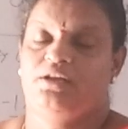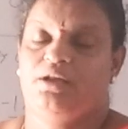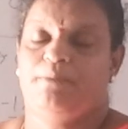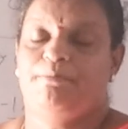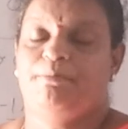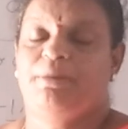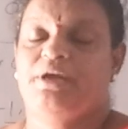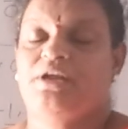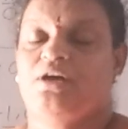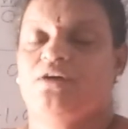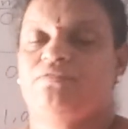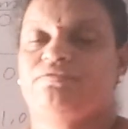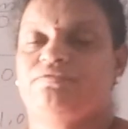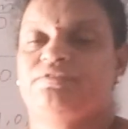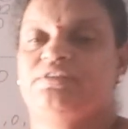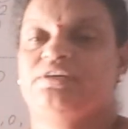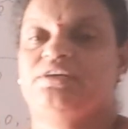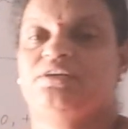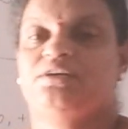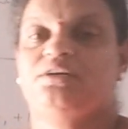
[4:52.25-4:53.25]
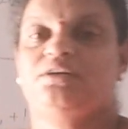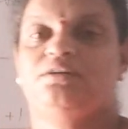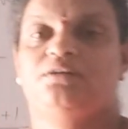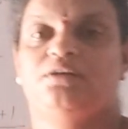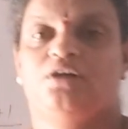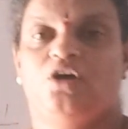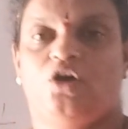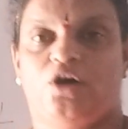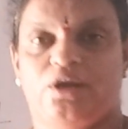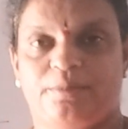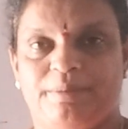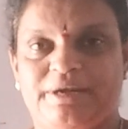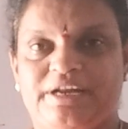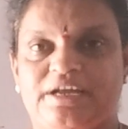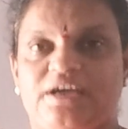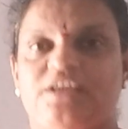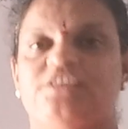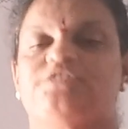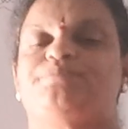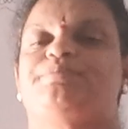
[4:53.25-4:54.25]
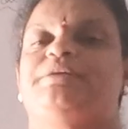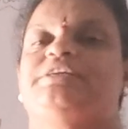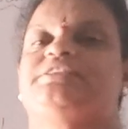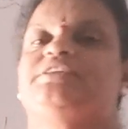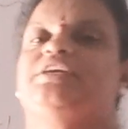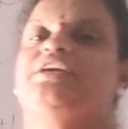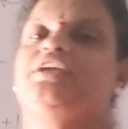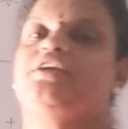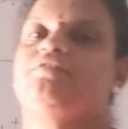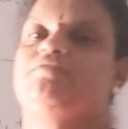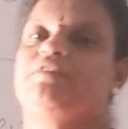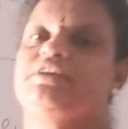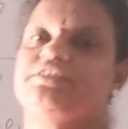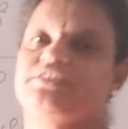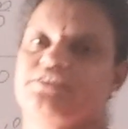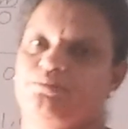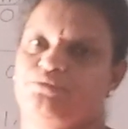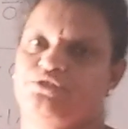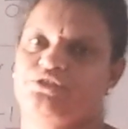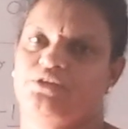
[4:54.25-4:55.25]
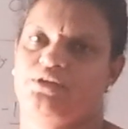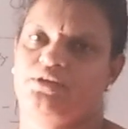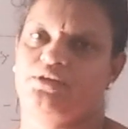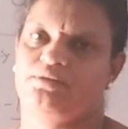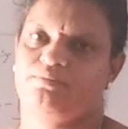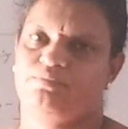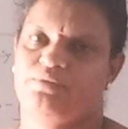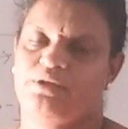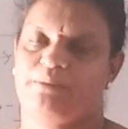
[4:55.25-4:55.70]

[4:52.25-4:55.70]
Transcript: number of the orbitals present in one subshell.